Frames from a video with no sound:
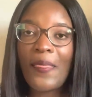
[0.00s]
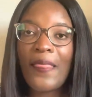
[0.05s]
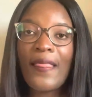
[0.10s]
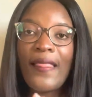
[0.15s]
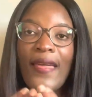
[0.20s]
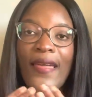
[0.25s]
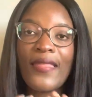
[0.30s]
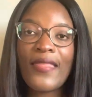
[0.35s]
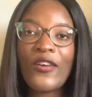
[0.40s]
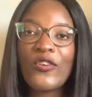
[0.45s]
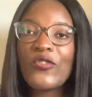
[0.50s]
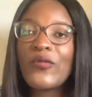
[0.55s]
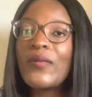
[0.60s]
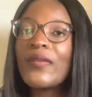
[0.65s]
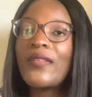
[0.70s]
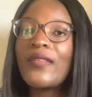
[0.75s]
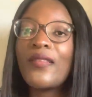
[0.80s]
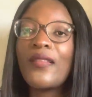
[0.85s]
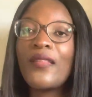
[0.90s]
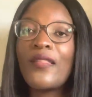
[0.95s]
Like the
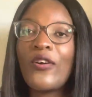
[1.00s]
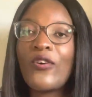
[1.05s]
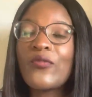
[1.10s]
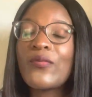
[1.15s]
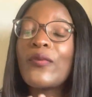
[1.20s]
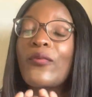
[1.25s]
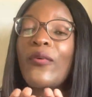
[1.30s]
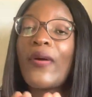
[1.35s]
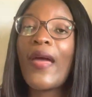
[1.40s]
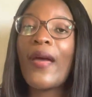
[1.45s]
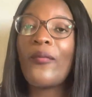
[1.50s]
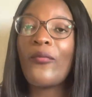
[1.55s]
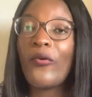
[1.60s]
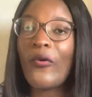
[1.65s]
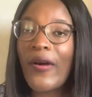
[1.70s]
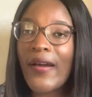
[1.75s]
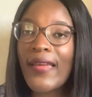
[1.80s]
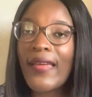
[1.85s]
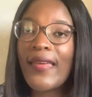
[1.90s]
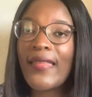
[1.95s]
hospital where I'm
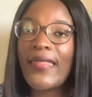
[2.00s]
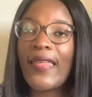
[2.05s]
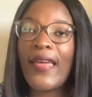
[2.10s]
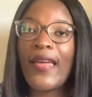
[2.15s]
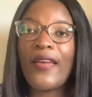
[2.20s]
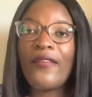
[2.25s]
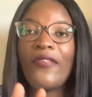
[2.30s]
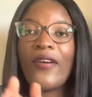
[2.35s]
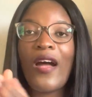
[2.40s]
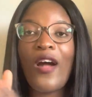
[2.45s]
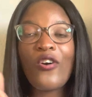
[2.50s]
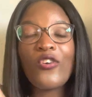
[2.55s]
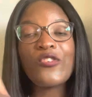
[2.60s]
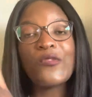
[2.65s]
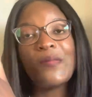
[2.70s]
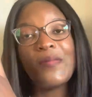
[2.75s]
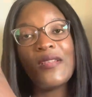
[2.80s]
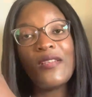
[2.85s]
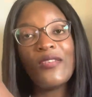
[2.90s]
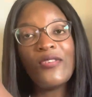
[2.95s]
working, they have an
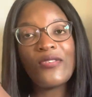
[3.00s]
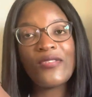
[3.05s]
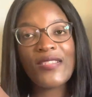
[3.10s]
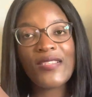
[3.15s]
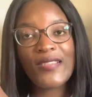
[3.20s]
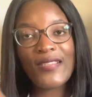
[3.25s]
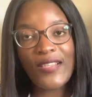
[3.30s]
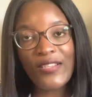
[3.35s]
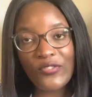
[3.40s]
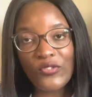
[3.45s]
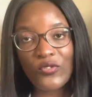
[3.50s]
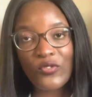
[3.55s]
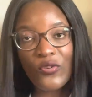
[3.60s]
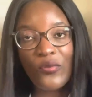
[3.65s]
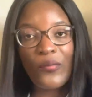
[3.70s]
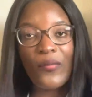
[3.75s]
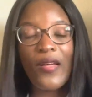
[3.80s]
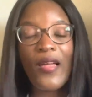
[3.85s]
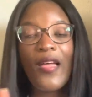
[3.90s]
Ausbildungszentrum